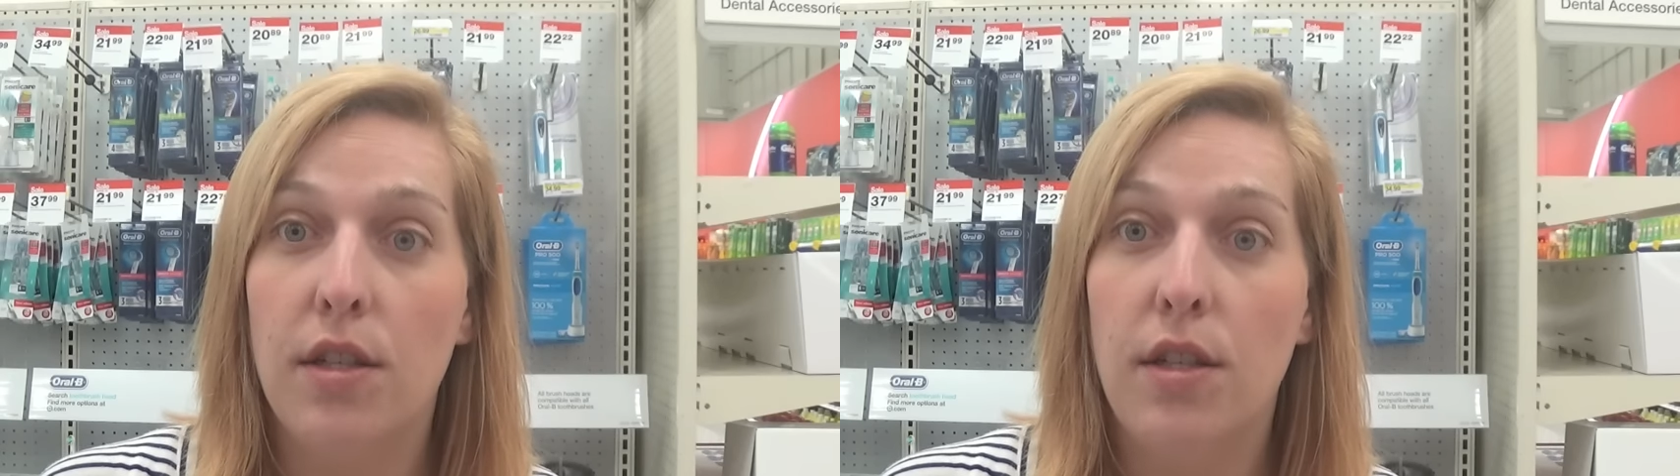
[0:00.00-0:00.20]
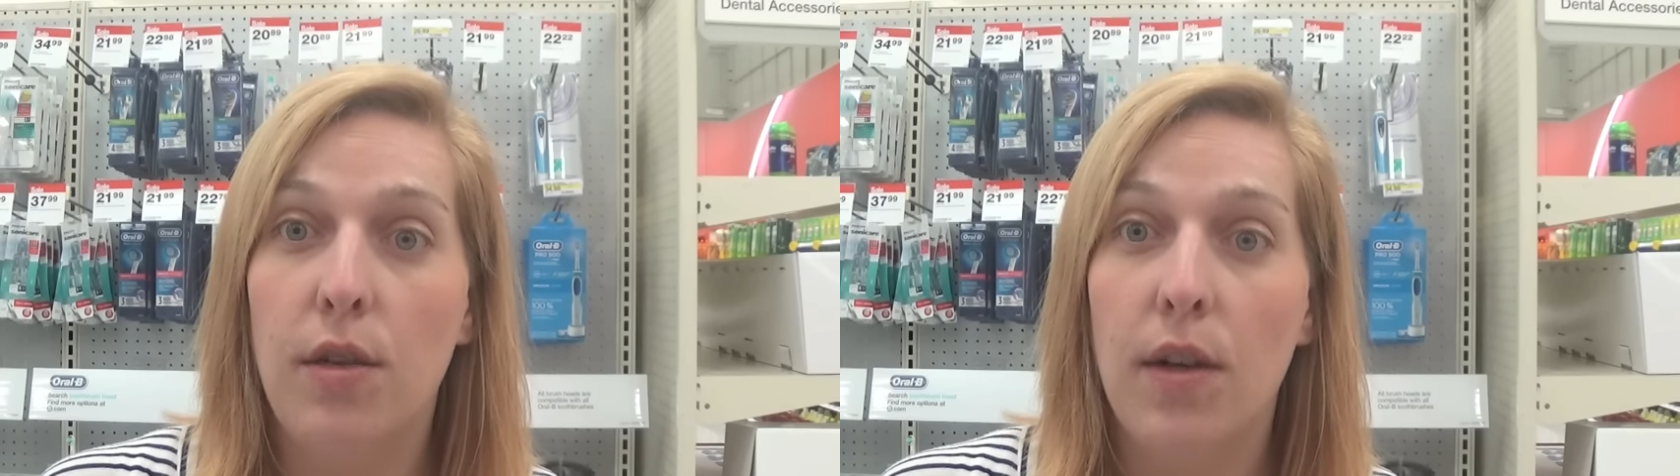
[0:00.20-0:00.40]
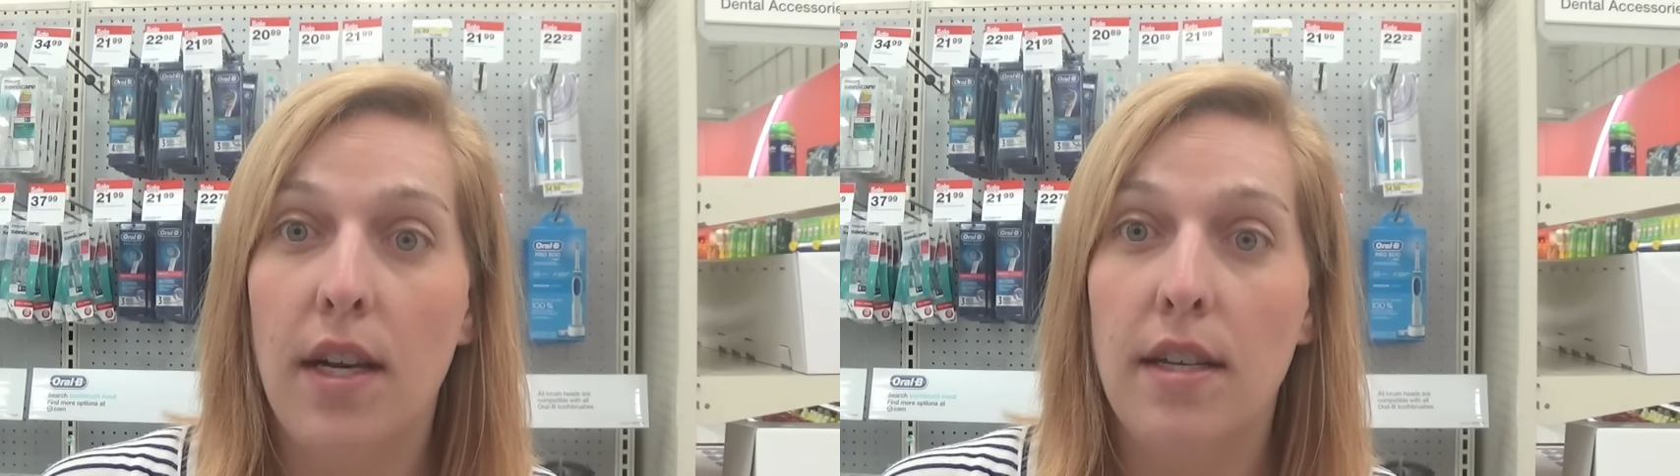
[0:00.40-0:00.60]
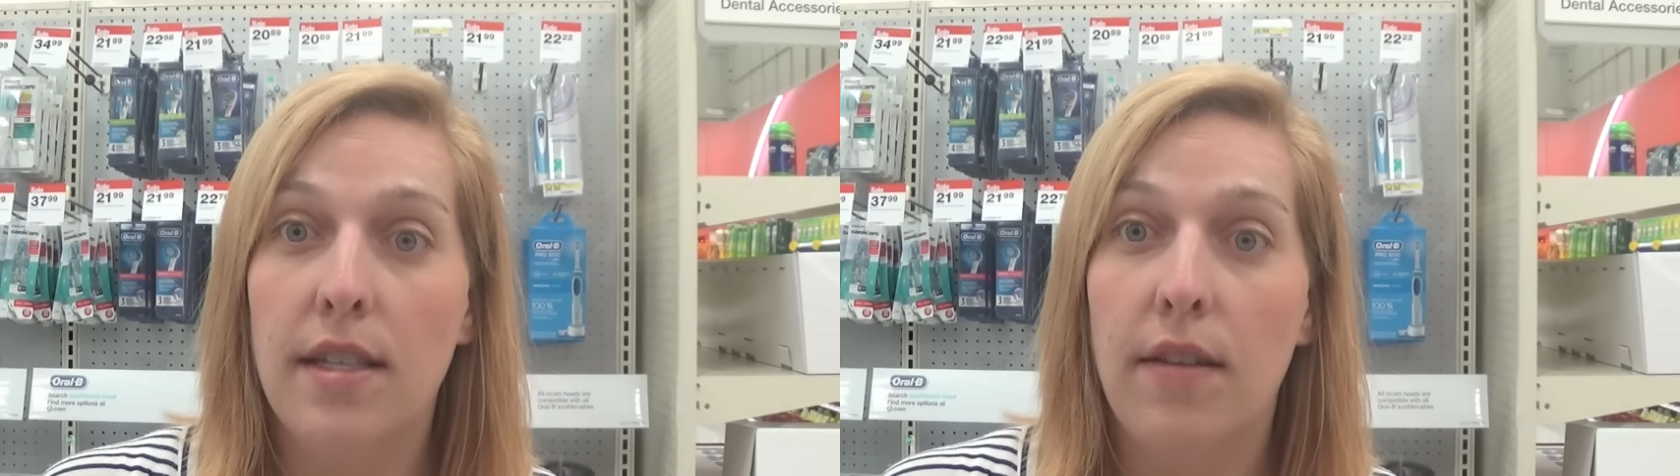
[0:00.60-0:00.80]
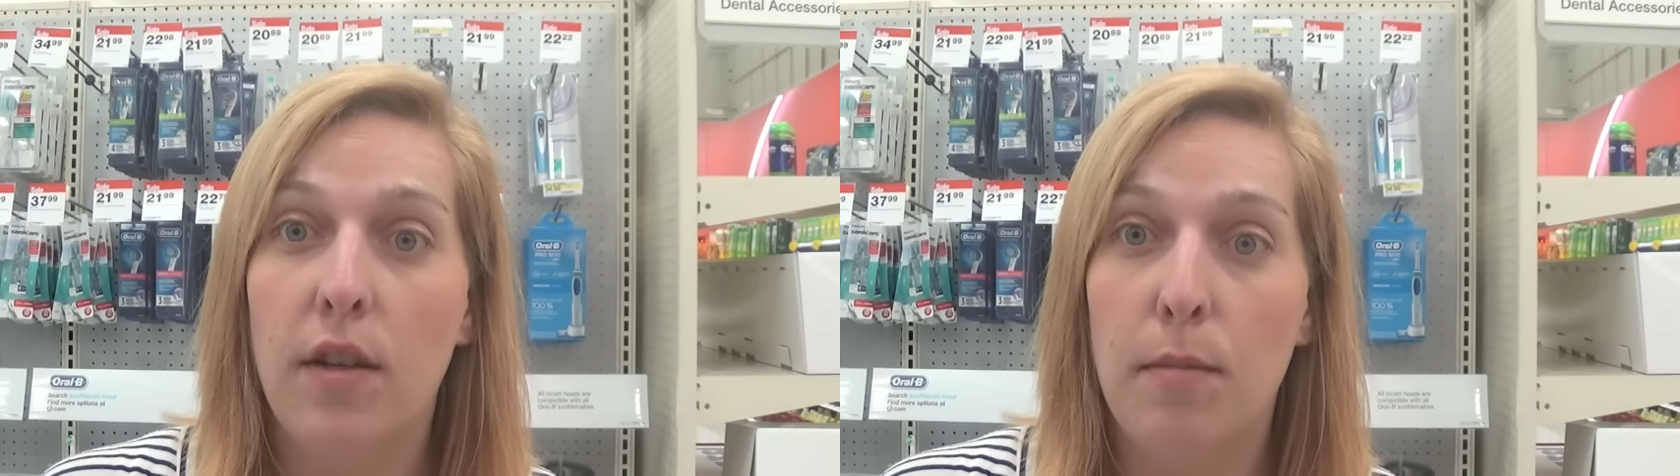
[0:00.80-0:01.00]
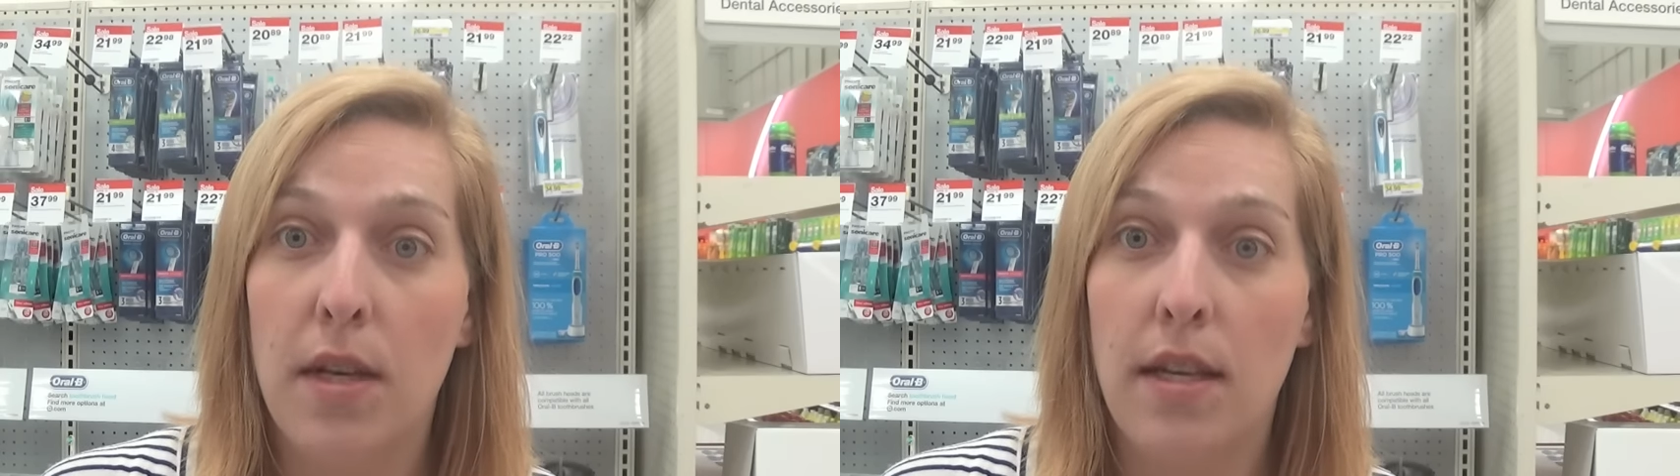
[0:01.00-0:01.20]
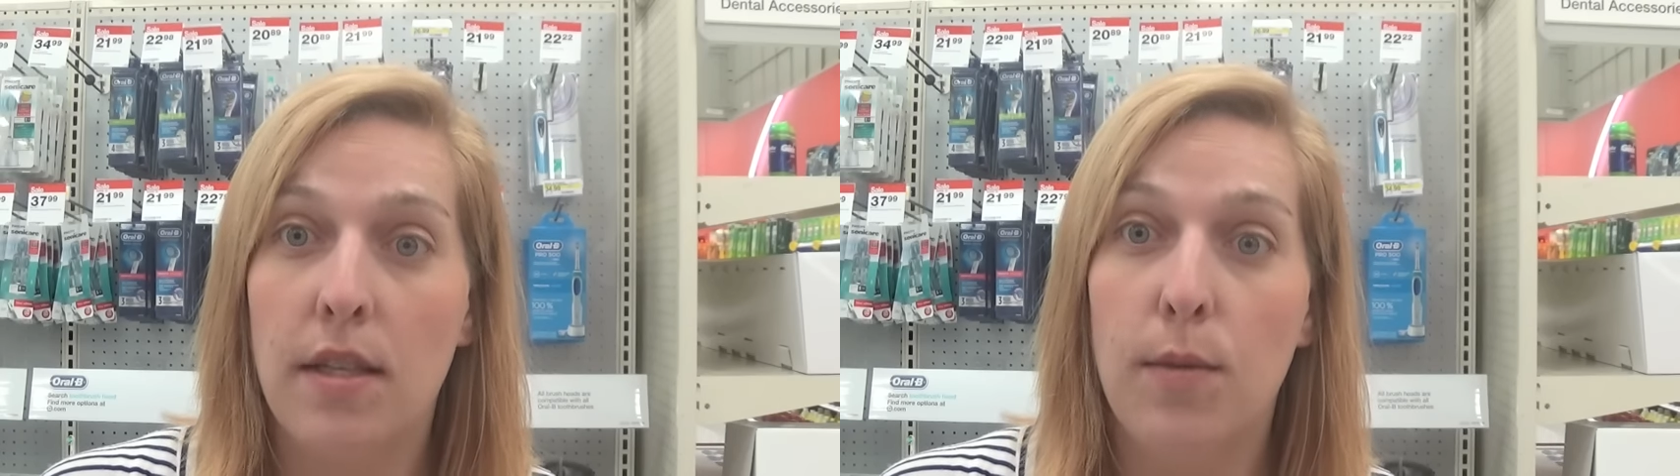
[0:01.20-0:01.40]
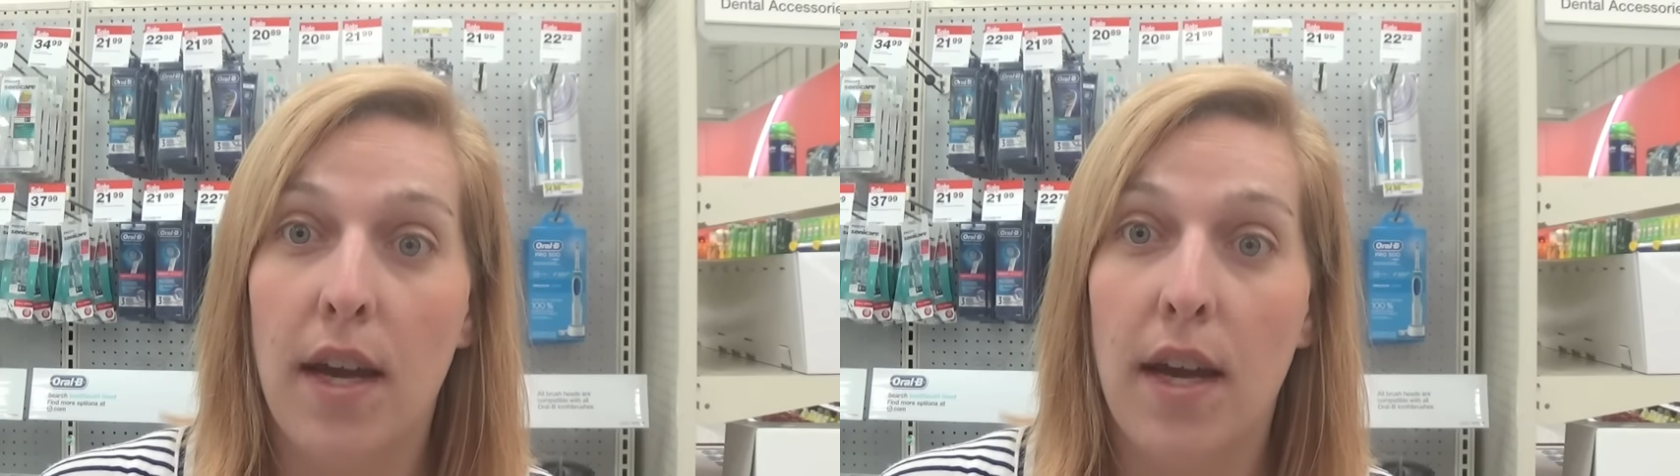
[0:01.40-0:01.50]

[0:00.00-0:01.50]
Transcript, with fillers: $2.97 a piece.